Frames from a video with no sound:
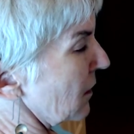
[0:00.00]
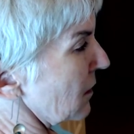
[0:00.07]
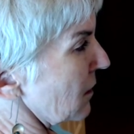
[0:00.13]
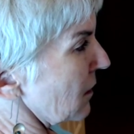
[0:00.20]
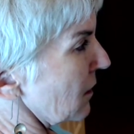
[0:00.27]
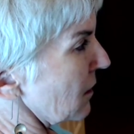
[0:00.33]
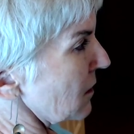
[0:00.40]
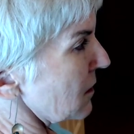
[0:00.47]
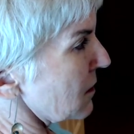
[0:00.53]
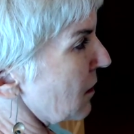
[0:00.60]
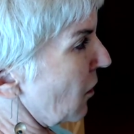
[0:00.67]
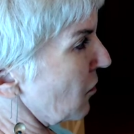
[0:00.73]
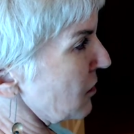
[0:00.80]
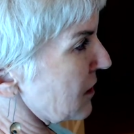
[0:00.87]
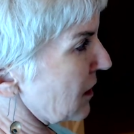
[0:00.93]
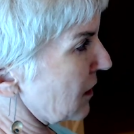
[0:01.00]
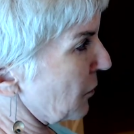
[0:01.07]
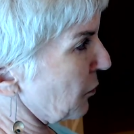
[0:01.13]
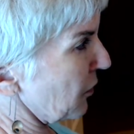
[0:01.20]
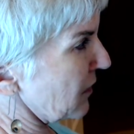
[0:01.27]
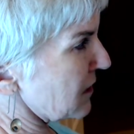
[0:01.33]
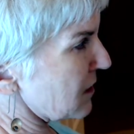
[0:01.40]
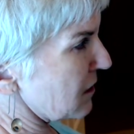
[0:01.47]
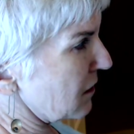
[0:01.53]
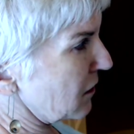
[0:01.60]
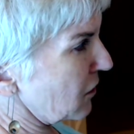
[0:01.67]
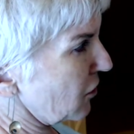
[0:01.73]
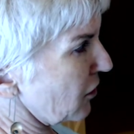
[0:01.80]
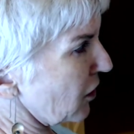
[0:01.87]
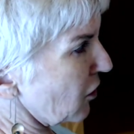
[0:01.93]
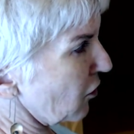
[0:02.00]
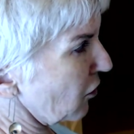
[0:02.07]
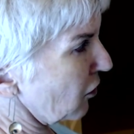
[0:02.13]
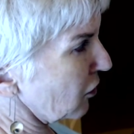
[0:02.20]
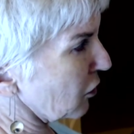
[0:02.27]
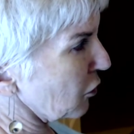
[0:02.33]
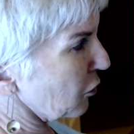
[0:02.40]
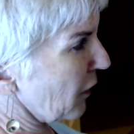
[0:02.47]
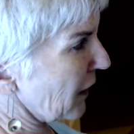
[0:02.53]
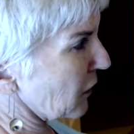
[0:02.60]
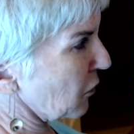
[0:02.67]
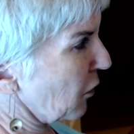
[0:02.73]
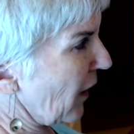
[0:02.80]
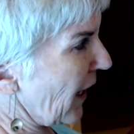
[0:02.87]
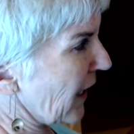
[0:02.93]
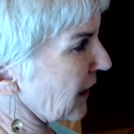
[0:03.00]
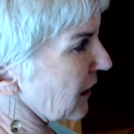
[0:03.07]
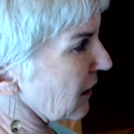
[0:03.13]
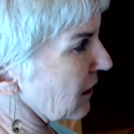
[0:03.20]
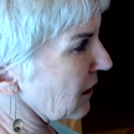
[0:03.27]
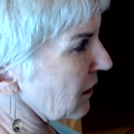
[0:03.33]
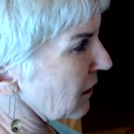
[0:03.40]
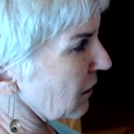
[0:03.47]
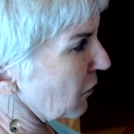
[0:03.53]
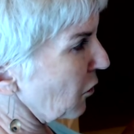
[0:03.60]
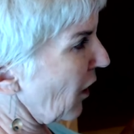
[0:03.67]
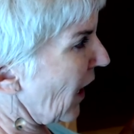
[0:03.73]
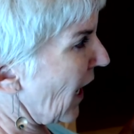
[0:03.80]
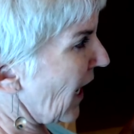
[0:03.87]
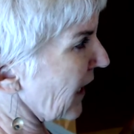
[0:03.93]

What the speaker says: "So," said the prince, "you're the girl who ran away. Why?"